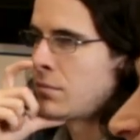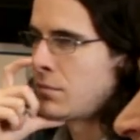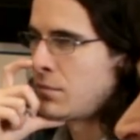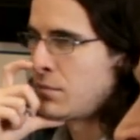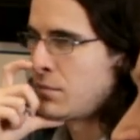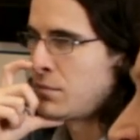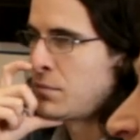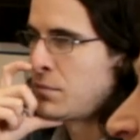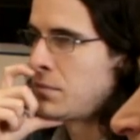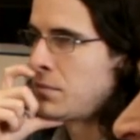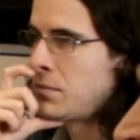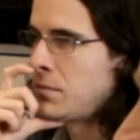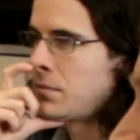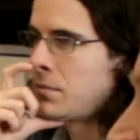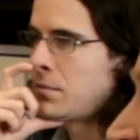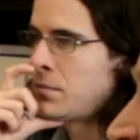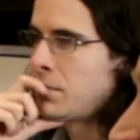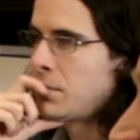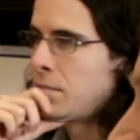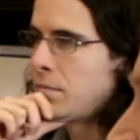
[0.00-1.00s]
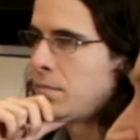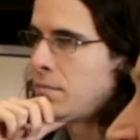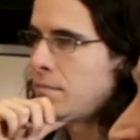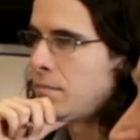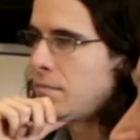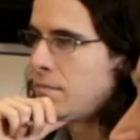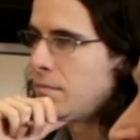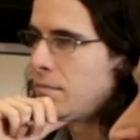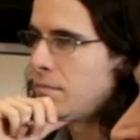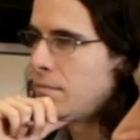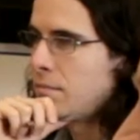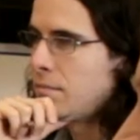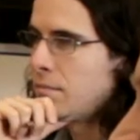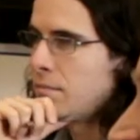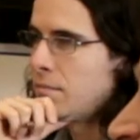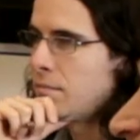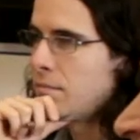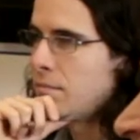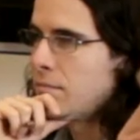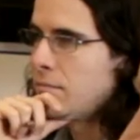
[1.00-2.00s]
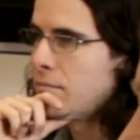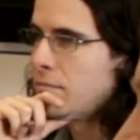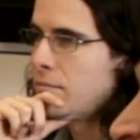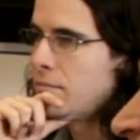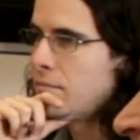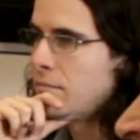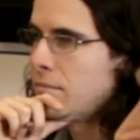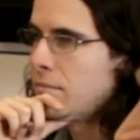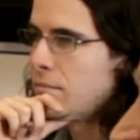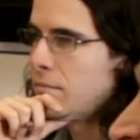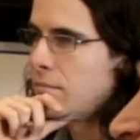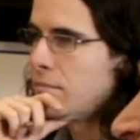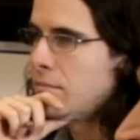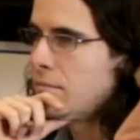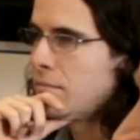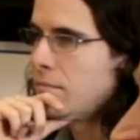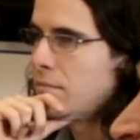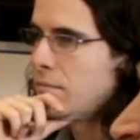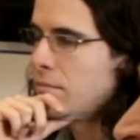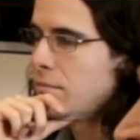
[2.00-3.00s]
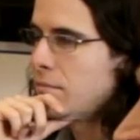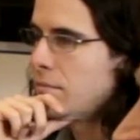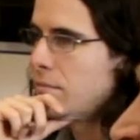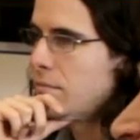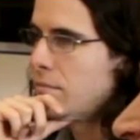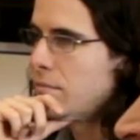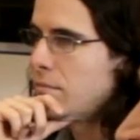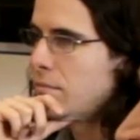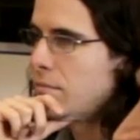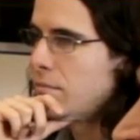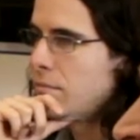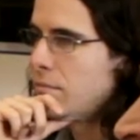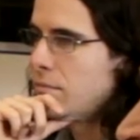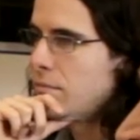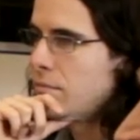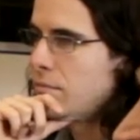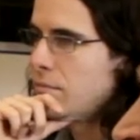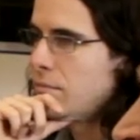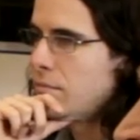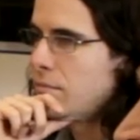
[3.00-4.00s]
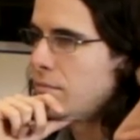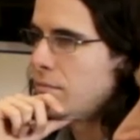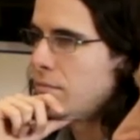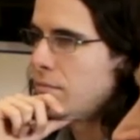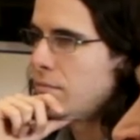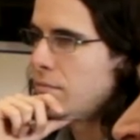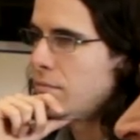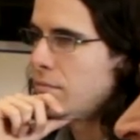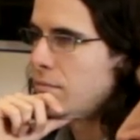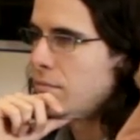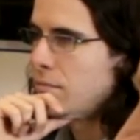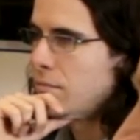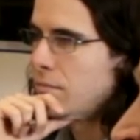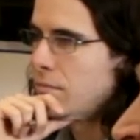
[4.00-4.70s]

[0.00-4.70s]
The person shown says nothing.